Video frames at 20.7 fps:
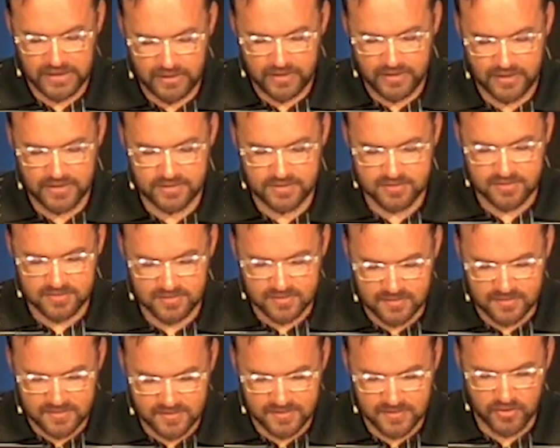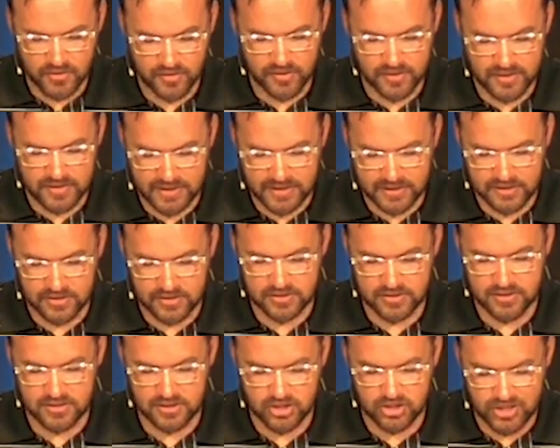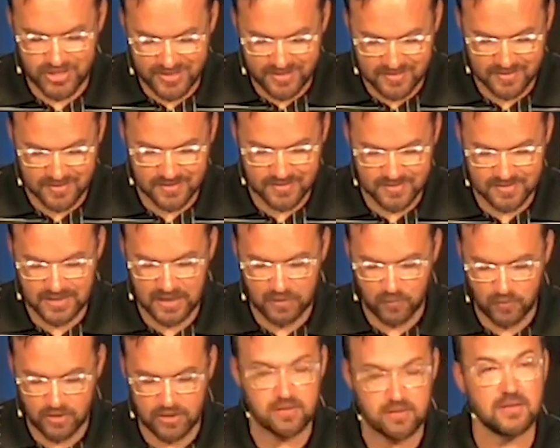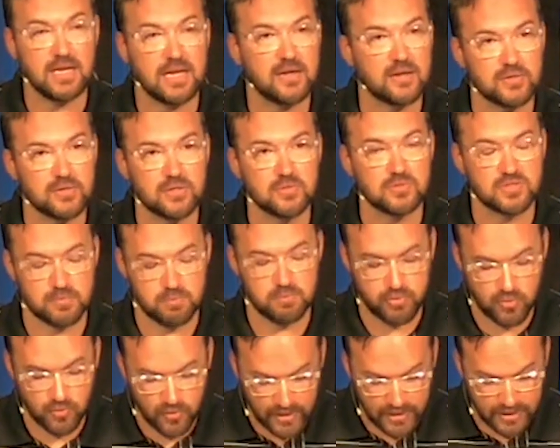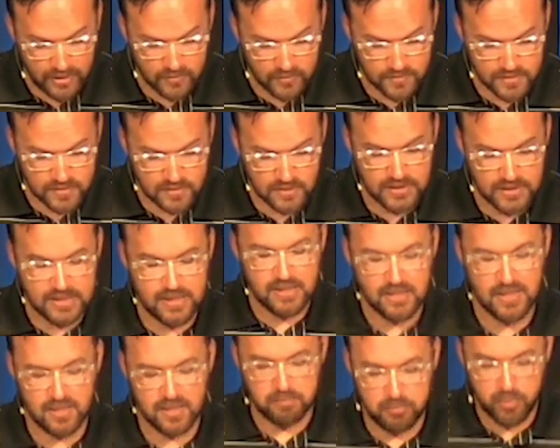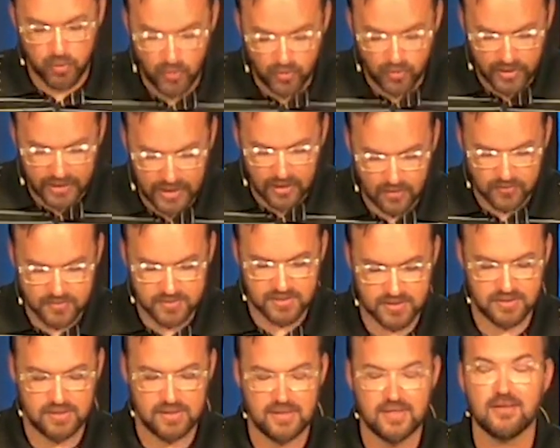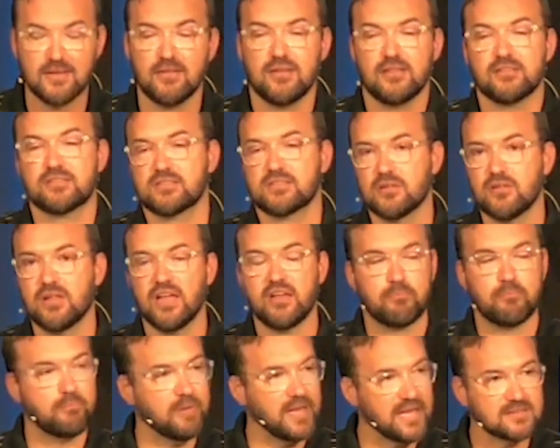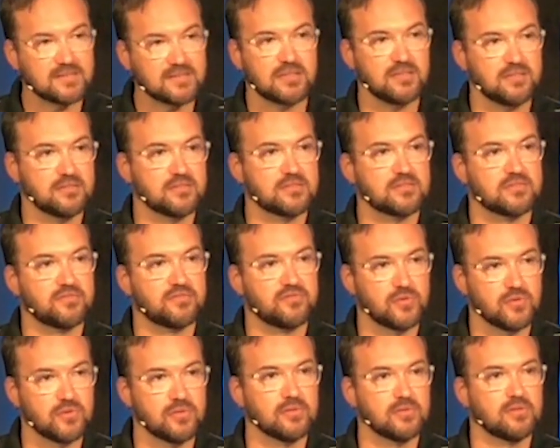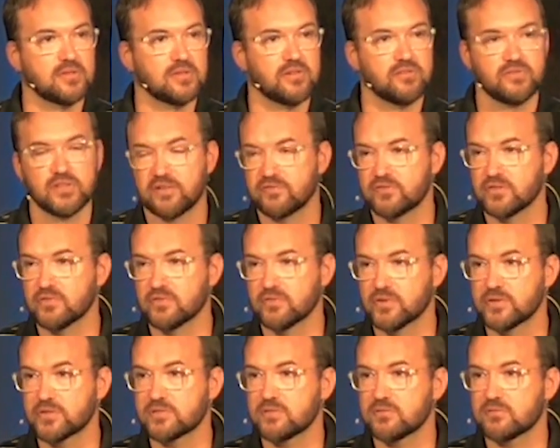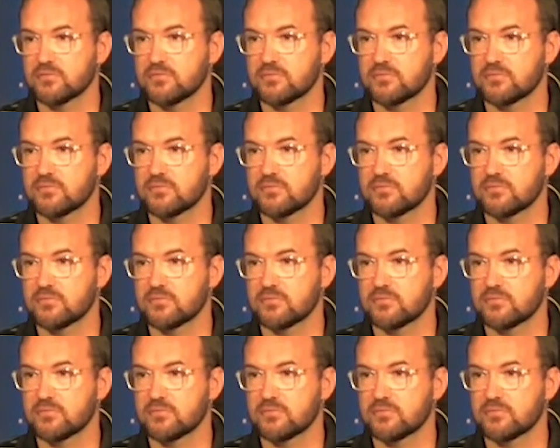It's the sincere connection to Jesus that will allow you to pour out and still have baskets full of leftovers.